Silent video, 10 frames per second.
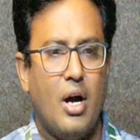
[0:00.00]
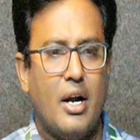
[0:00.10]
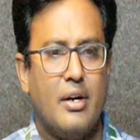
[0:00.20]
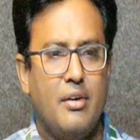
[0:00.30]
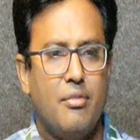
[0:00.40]

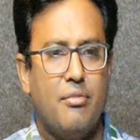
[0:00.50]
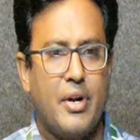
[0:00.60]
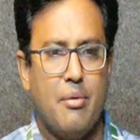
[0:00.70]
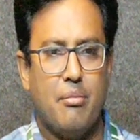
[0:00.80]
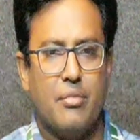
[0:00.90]
and
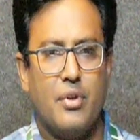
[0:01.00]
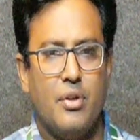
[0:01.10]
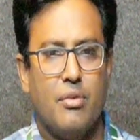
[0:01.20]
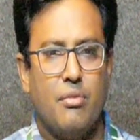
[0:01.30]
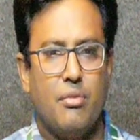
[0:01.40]
frame.
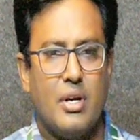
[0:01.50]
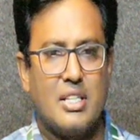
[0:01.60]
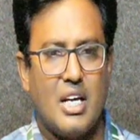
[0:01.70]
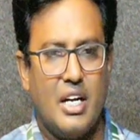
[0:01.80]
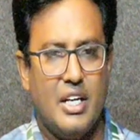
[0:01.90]

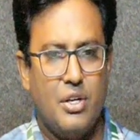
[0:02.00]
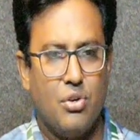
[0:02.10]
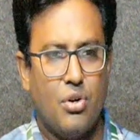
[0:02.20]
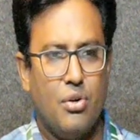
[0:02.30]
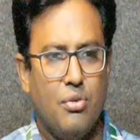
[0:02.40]
As I already
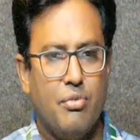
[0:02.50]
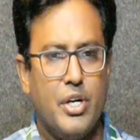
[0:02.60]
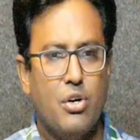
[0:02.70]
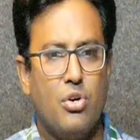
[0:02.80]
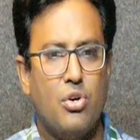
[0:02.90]
told,
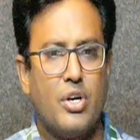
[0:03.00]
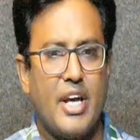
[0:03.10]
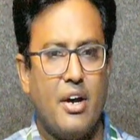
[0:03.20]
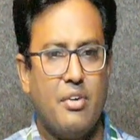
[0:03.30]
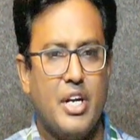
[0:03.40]
window don't
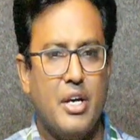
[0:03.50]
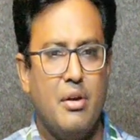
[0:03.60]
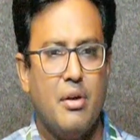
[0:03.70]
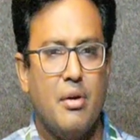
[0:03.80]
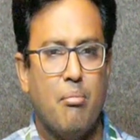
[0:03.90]
have any
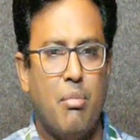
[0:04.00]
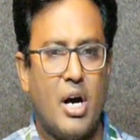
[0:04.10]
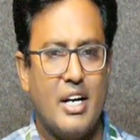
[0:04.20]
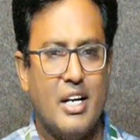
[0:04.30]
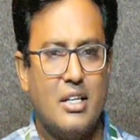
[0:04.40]

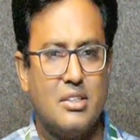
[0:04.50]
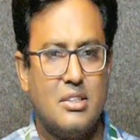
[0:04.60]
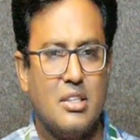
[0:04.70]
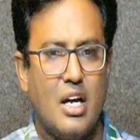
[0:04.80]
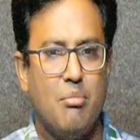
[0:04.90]
borders
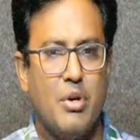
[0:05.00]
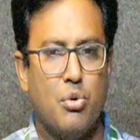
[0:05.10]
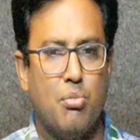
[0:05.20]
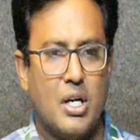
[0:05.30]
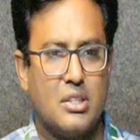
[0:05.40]
and
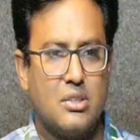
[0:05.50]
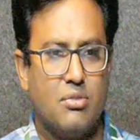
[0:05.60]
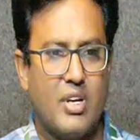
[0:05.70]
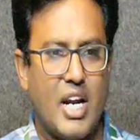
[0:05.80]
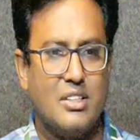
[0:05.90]
menu bars,
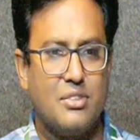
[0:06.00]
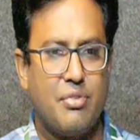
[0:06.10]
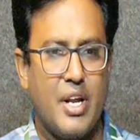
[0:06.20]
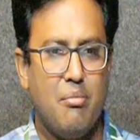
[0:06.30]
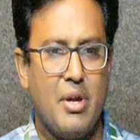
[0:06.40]
whereas
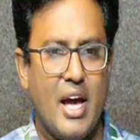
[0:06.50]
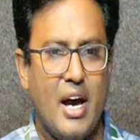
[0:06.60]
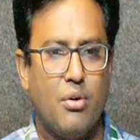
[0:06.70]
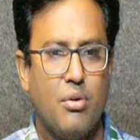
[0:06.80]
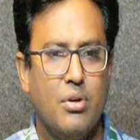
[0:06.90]
frame
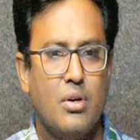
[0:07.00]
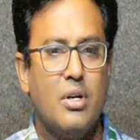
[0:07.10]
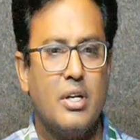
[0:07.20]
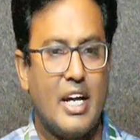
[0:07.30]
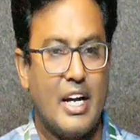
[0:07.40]
have
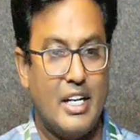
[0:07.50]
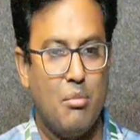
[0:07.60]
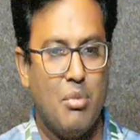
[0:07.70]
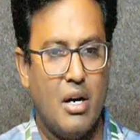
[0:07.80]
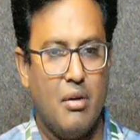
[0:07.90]
title
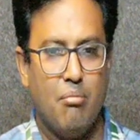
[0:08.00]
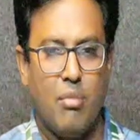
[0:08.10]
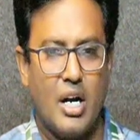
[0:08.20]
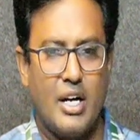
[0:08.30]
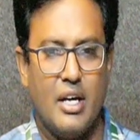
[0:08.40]
bar,
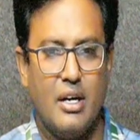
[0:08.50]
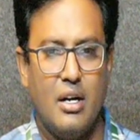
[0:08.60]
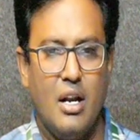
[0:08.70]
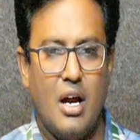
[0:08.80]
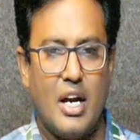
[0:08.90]
border,
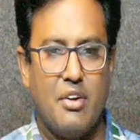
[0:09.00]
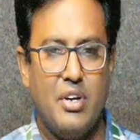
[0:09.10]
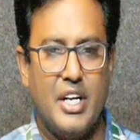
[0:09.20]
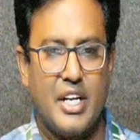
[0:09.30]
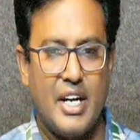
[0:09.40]
and
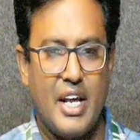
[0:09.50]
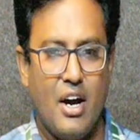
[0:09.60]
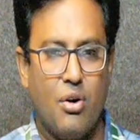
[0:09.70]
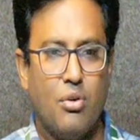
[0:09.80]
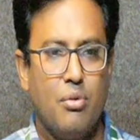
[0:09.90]
even it can
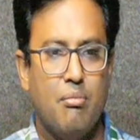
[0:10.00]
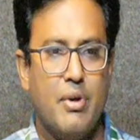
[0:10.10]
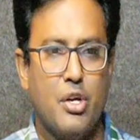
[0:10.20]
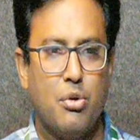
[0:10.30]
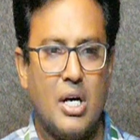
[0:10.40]
have
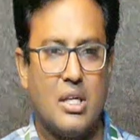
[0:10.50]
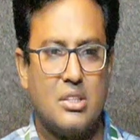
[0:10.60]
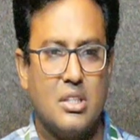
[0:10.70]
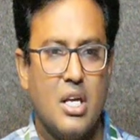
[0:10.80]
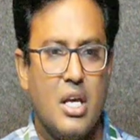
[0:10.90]
menu
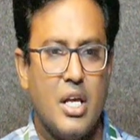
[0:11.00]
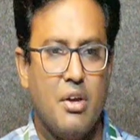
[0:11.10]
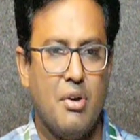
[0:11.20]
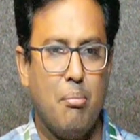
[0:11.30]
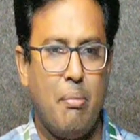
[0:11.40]
bars.
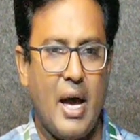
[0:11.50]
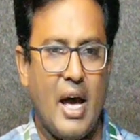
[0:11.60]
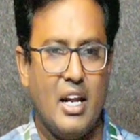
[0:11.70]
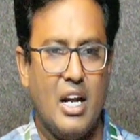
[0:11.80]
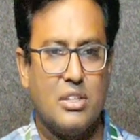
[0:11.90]
Even
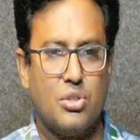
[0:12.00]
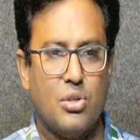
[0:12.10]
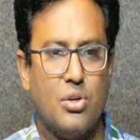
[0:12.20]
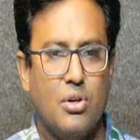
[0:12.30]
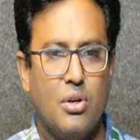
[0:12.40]
panel
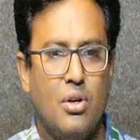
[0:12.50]
also